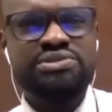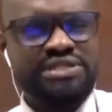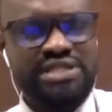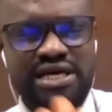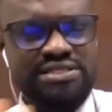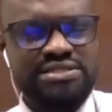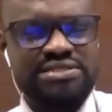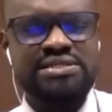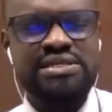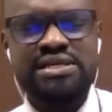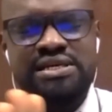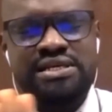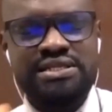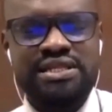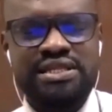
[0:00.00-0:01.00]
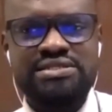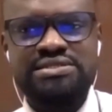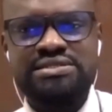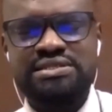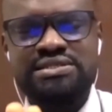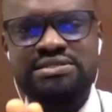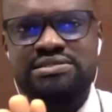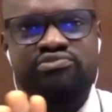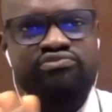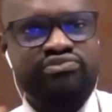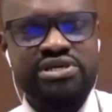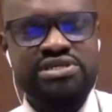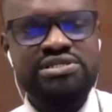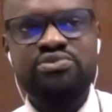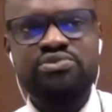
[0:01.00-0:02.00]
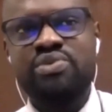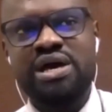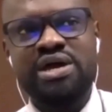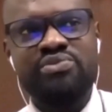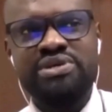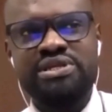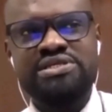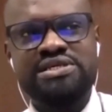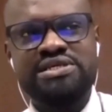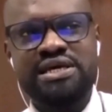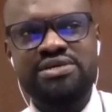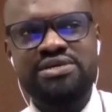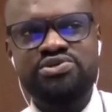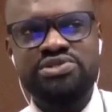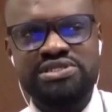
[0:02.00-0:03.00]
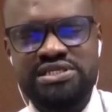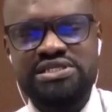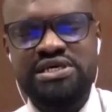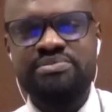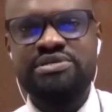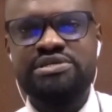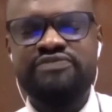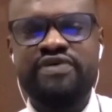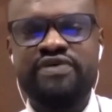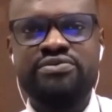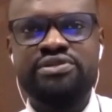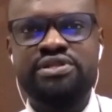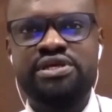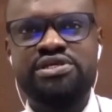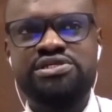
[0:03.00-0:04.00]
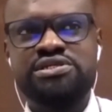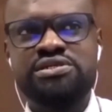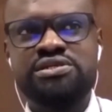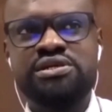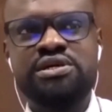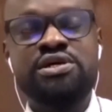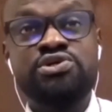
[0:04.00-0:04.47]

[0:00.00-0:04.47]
that is the reason why we decided to set up this foundation